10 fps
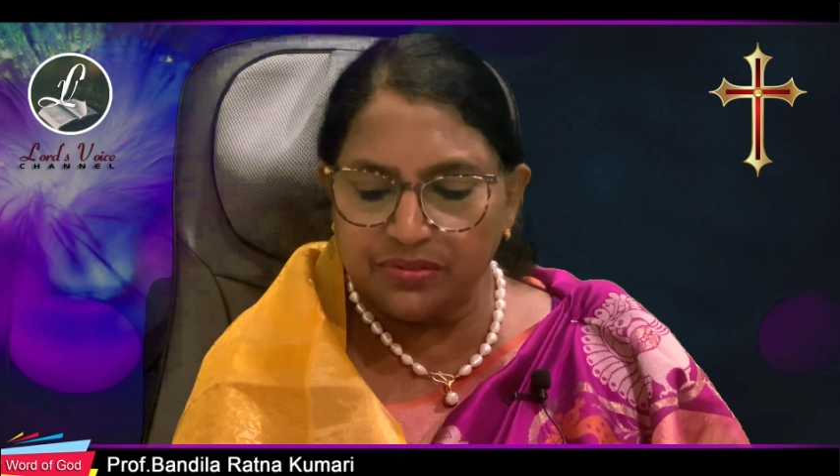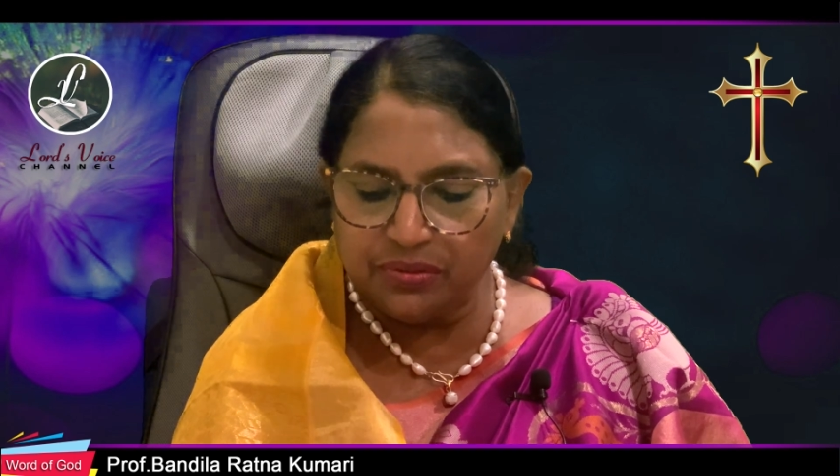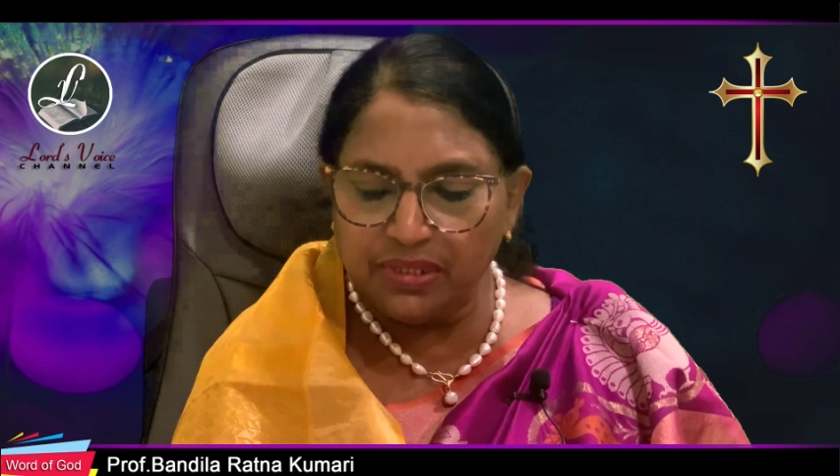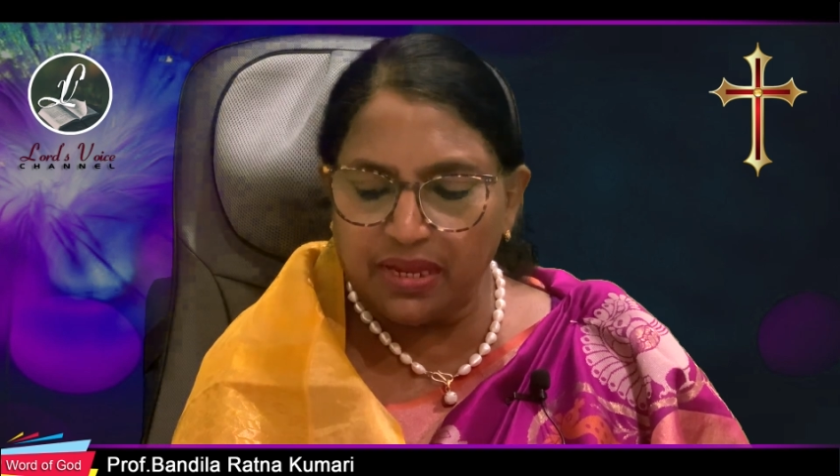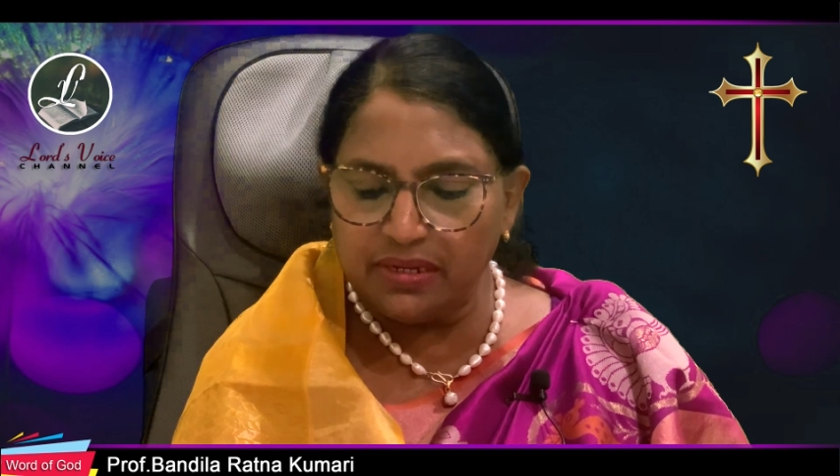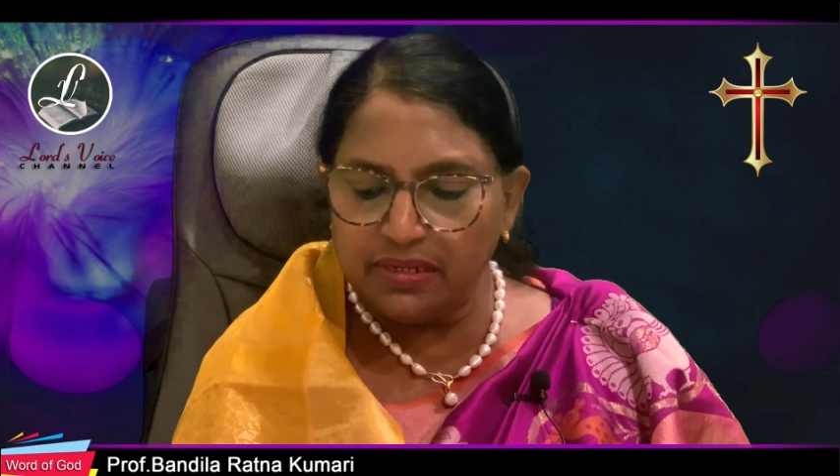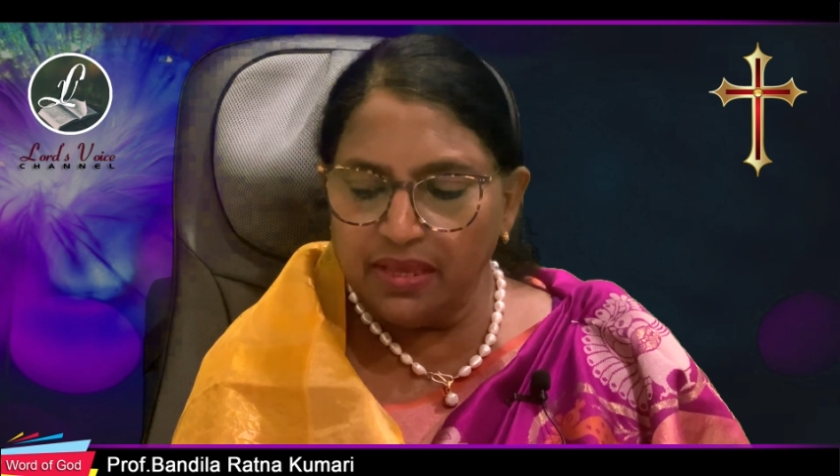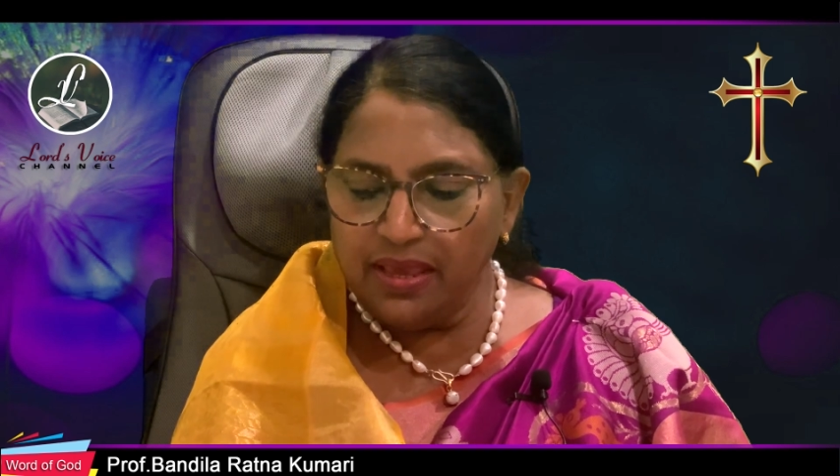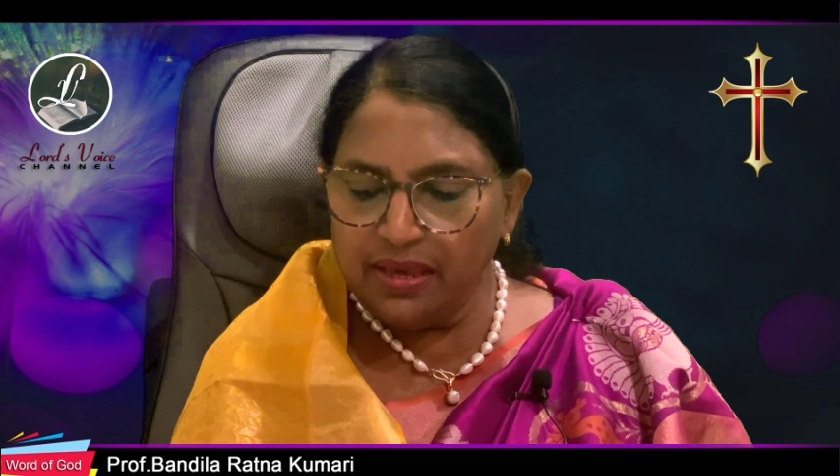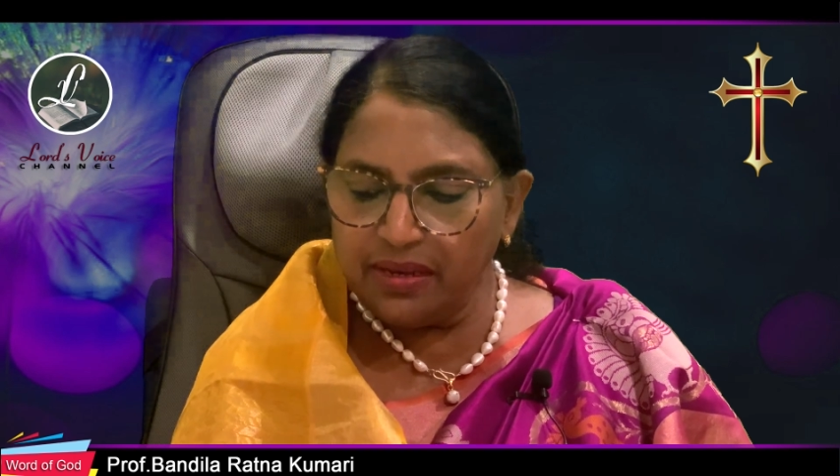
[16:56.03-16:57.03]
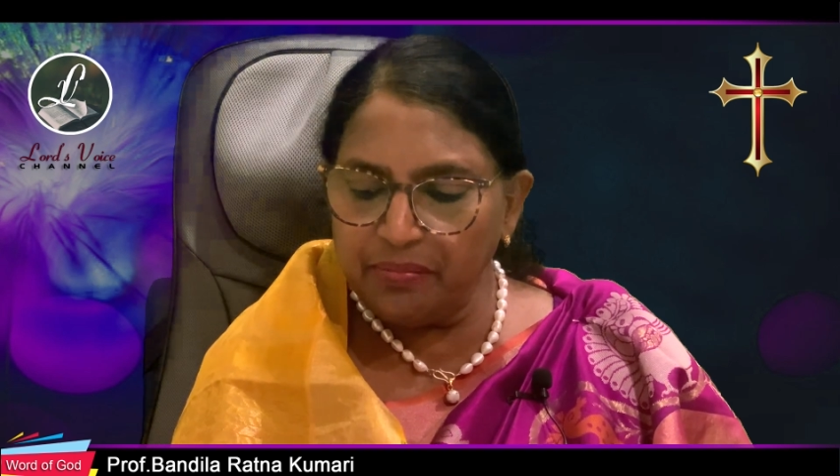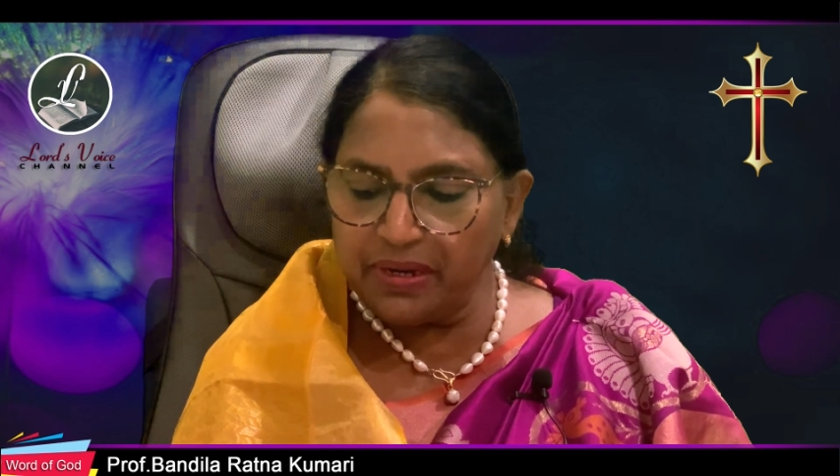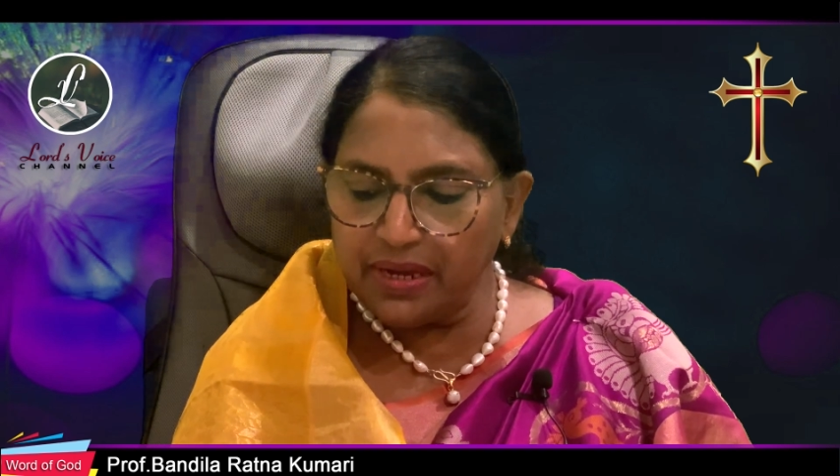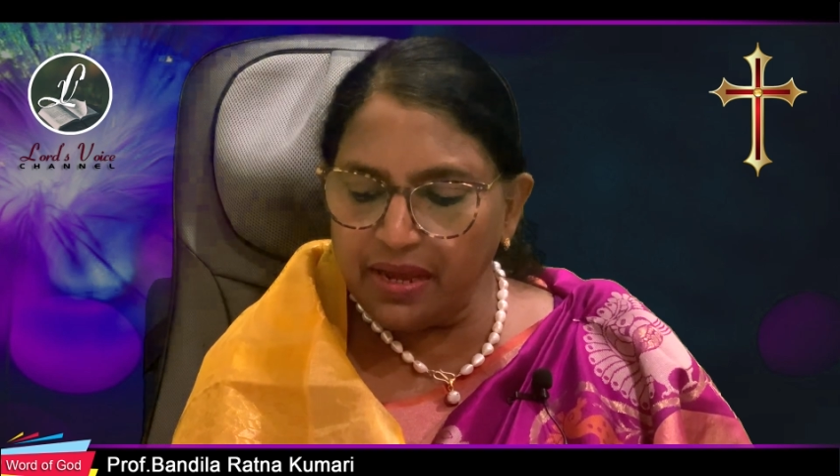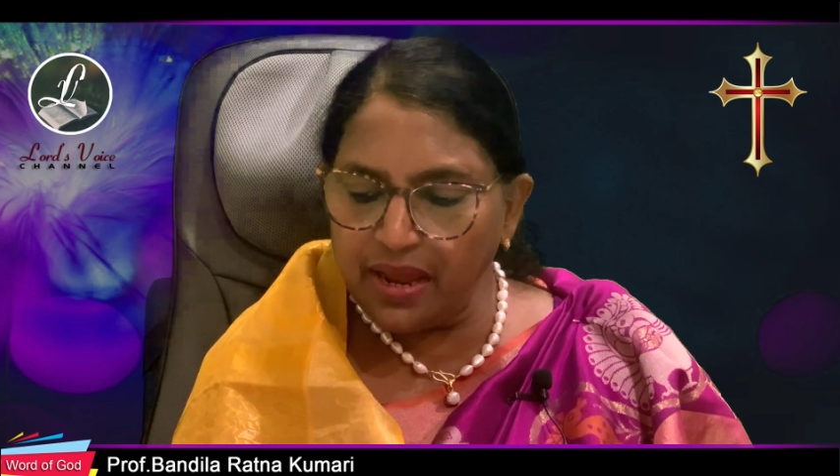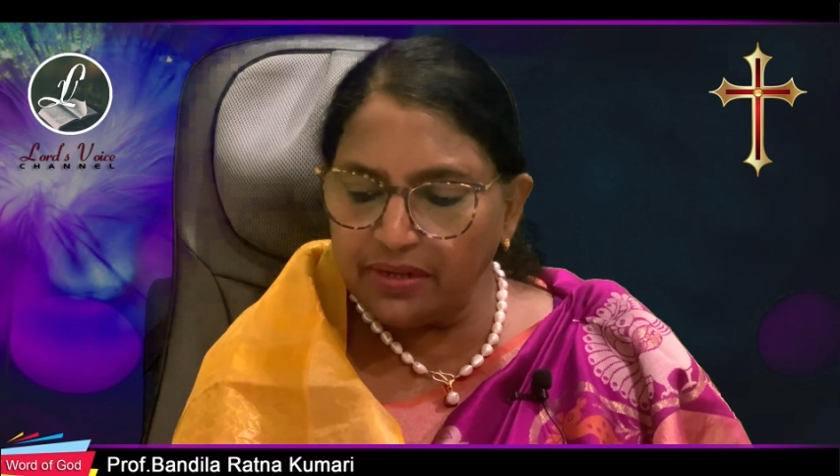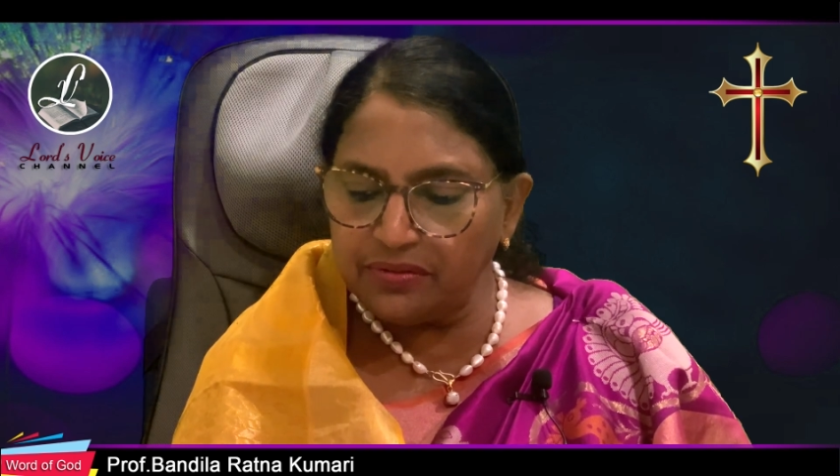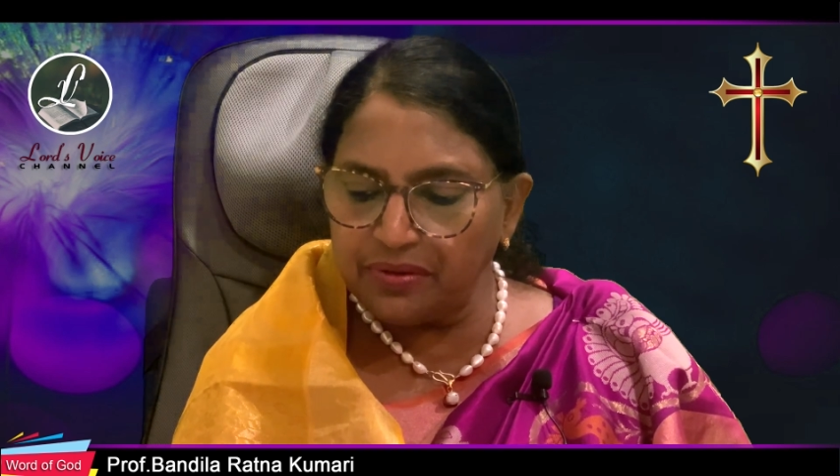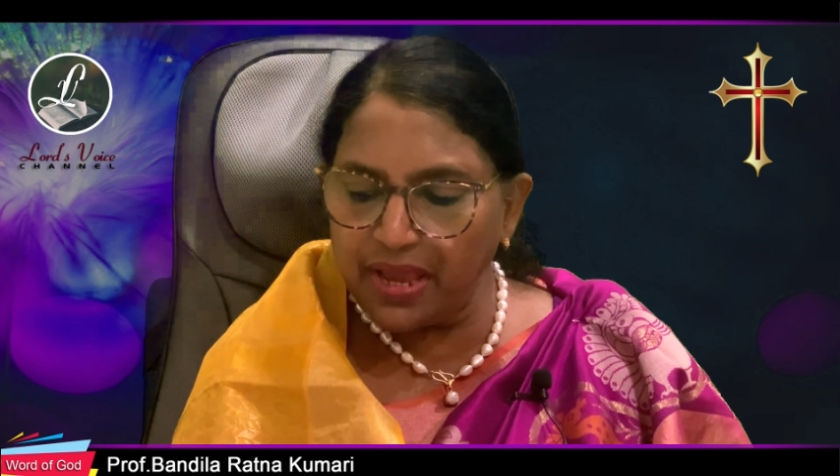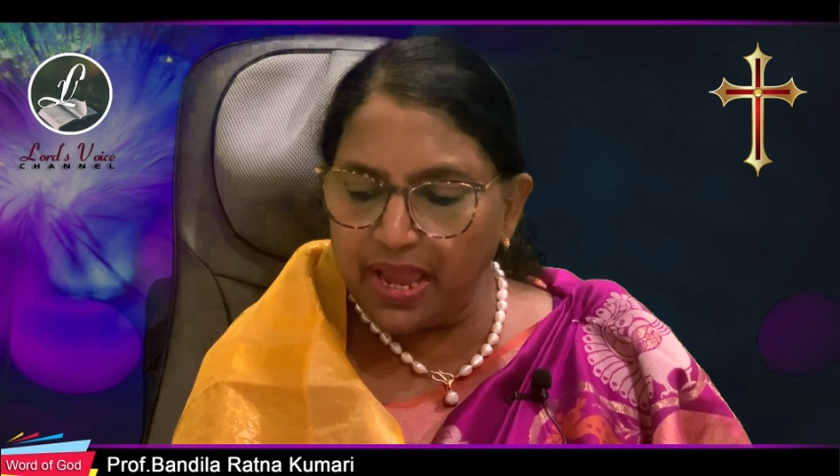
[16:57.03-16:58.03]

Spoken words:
So that Rebecca had to